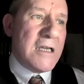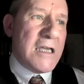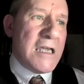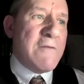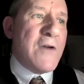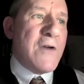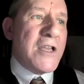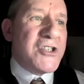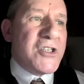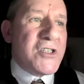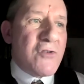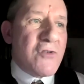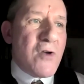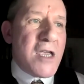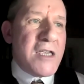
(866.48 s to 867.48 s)
He ventured
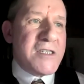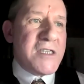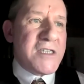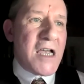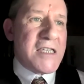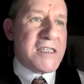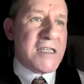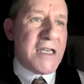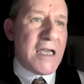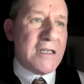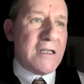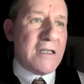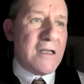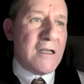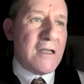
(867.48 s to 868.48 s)
to raise his eyes
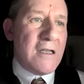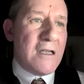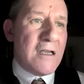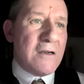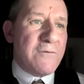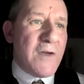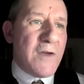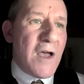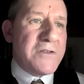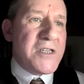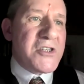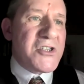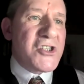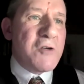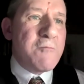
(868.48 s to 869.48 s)
again and found
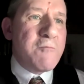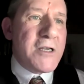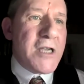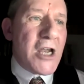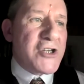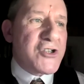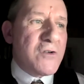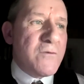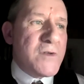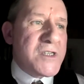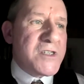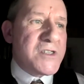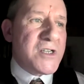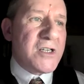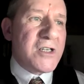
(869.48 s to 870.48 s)
his supernatural
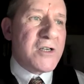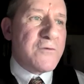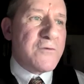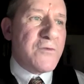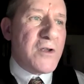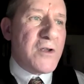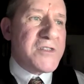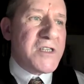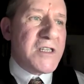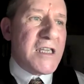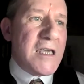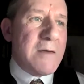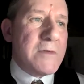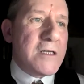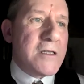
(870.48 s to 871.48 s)
visitor confronting
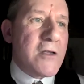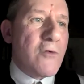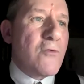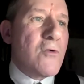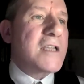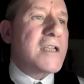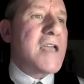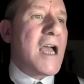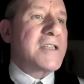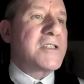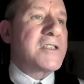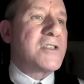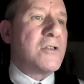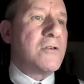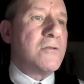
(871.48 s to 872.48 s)
him in an erect
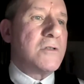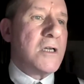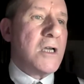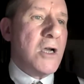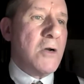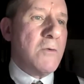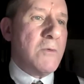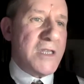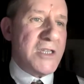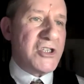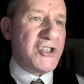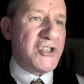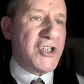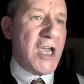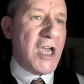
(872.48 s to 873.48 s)
attitude with its
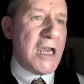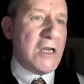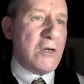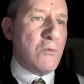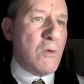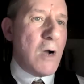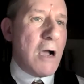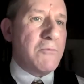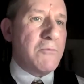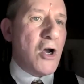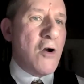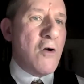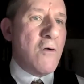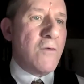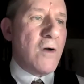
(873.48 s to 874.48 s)
chain wound
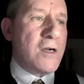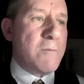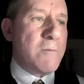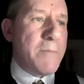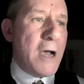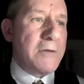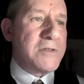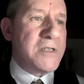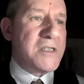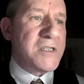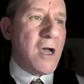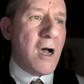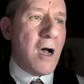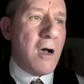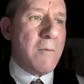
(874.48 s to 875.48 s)
over and about its
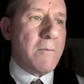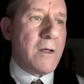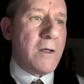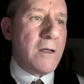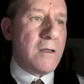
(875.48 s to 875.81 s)
arm.